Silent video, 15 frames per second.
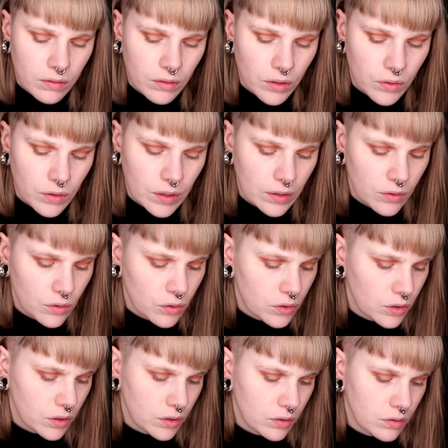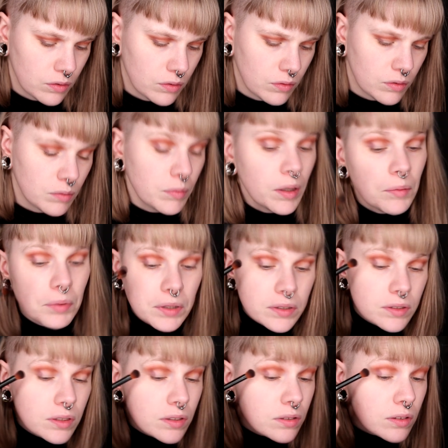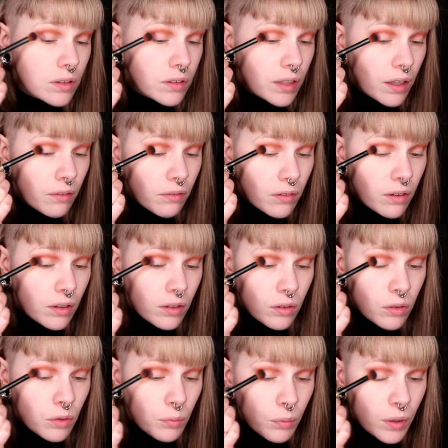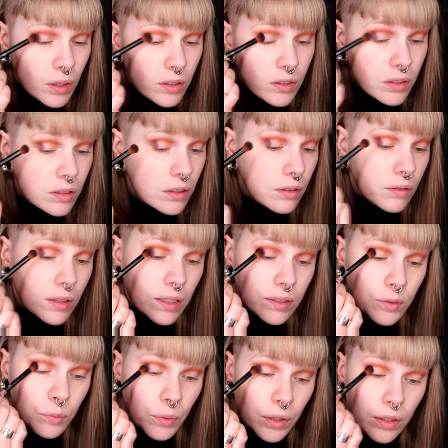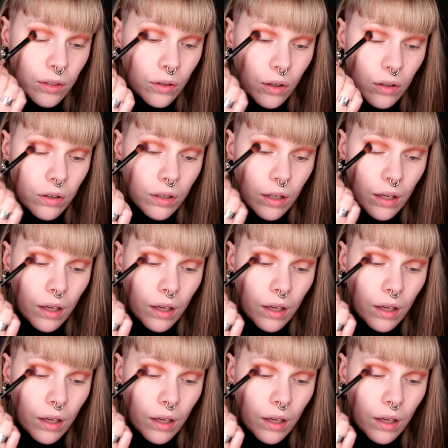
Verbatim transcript: not that dark or maybe I just don't have a good brush okay it's pretty dark